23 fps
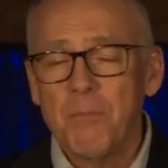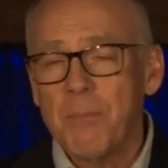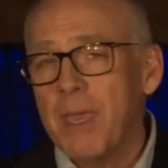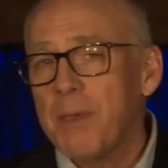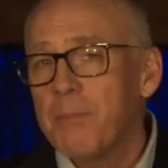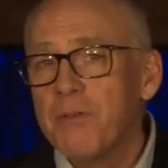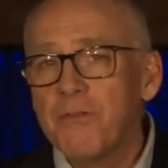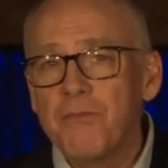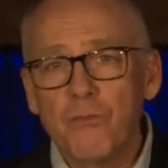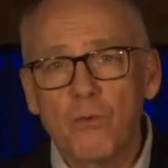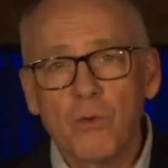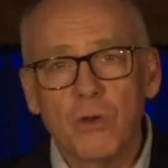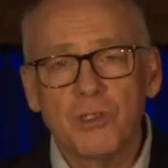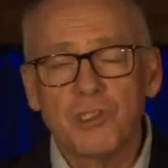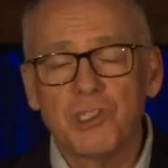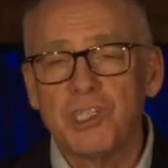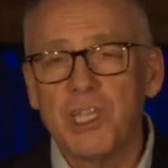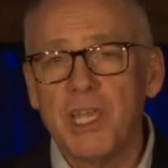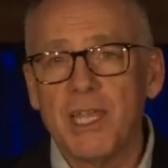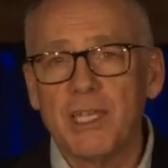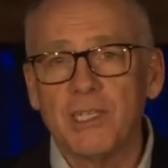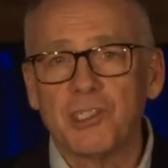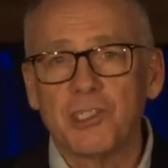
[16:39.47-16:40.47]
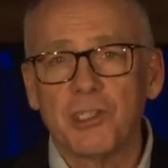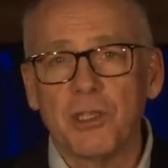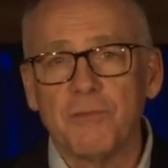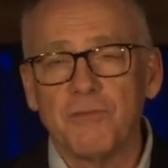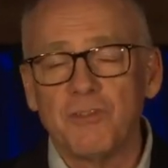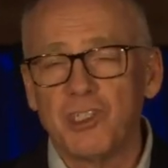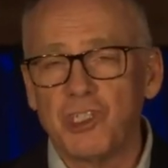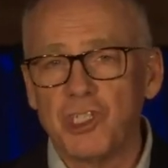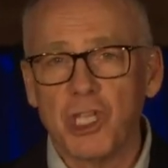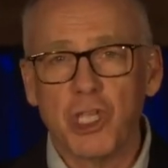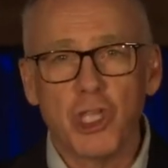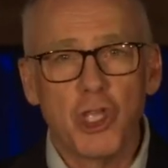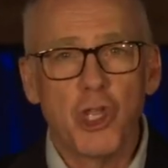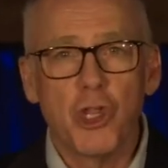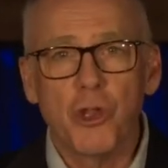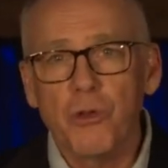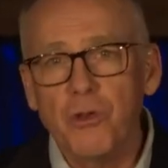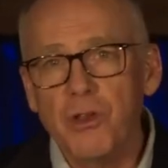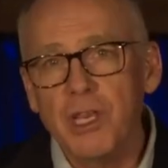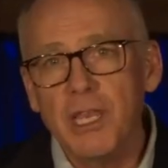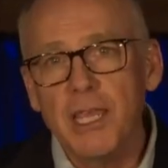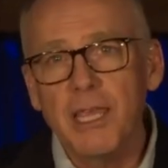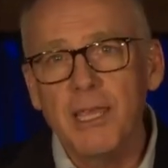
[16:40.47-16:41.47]
maybe for a sense of
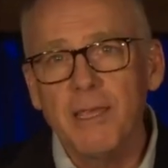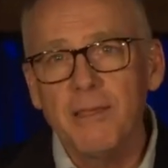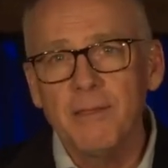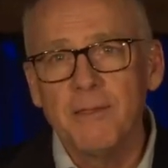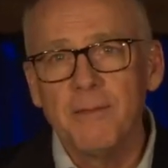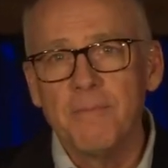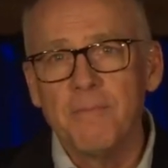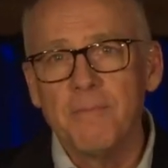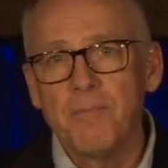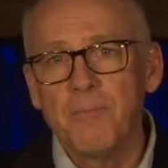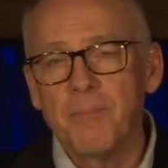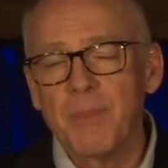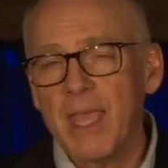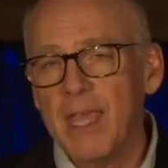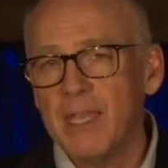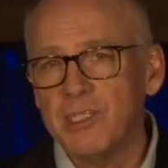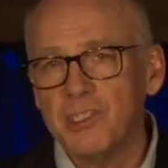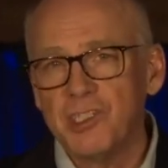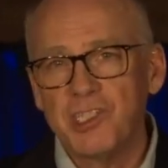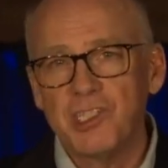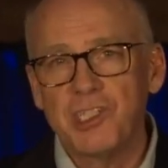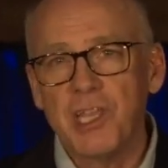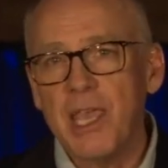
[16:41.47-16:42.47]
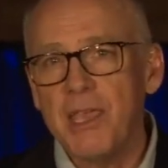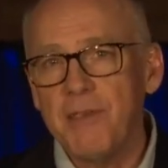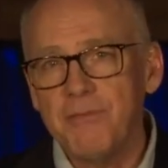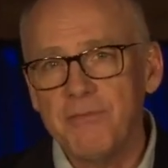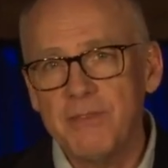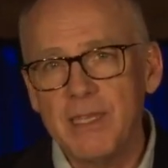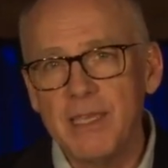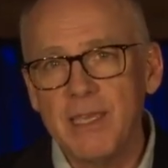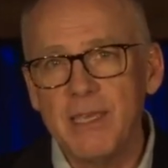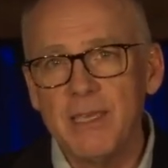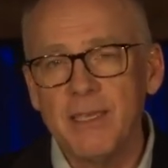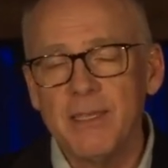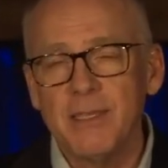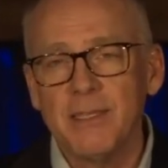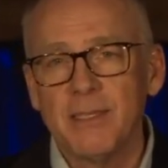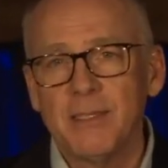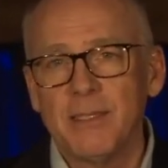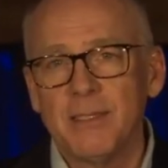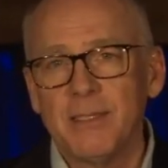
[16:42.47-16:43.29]
security and safety.